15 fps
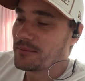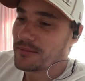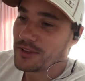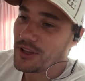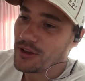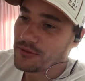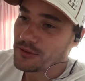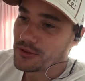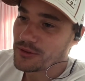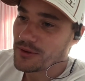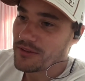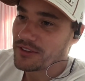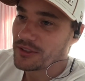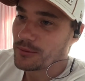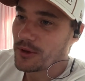love to
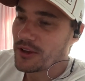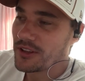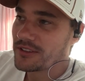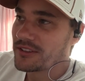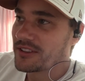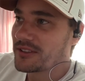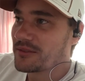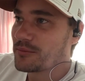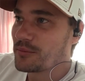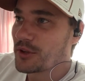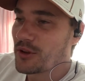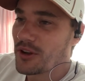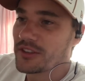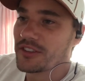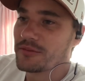travel the world, and
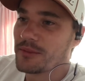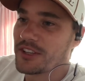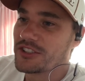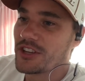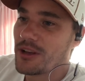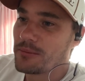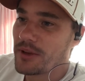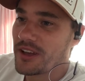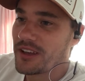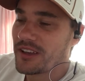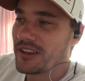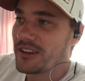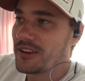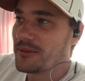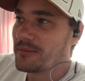because of my job,
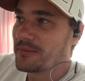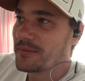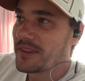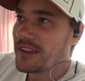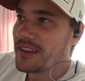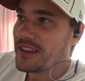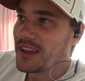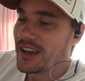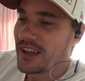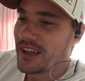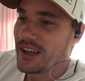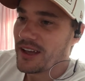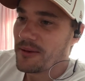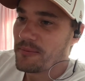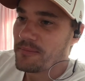I
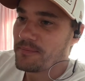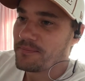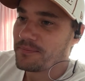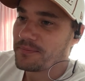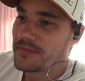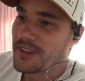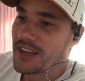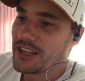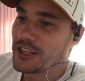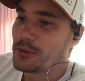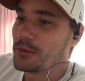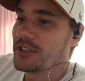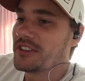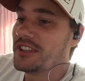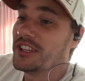a
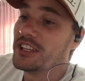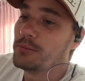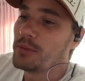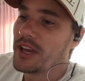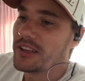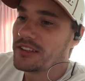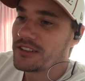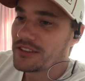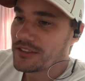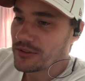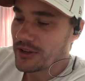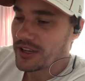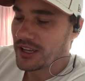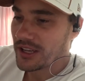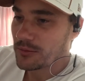little bit independent,
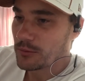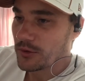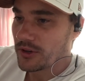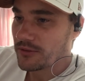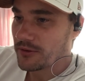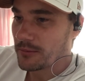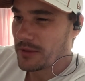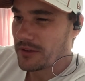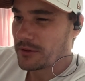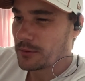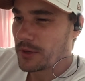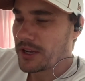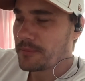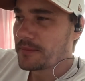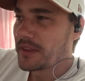so I can work from
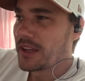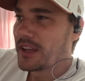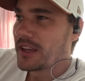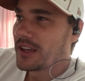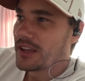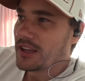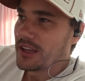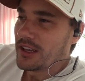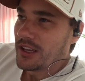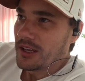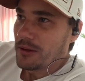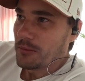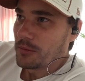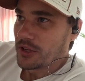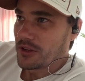everywhere.
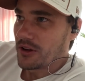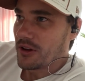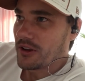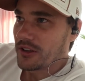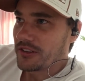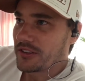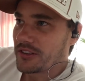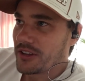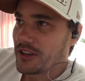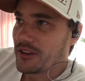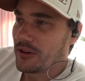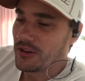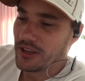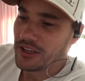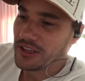Because
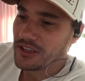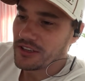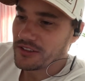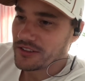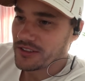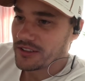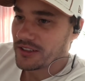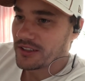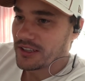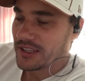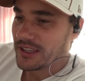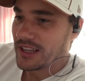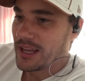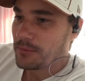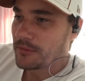all I need is a
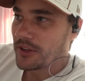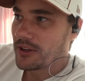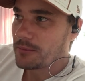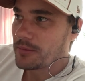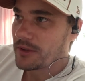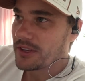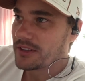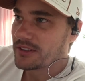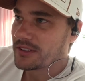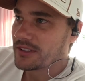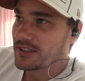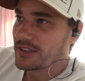laptop, and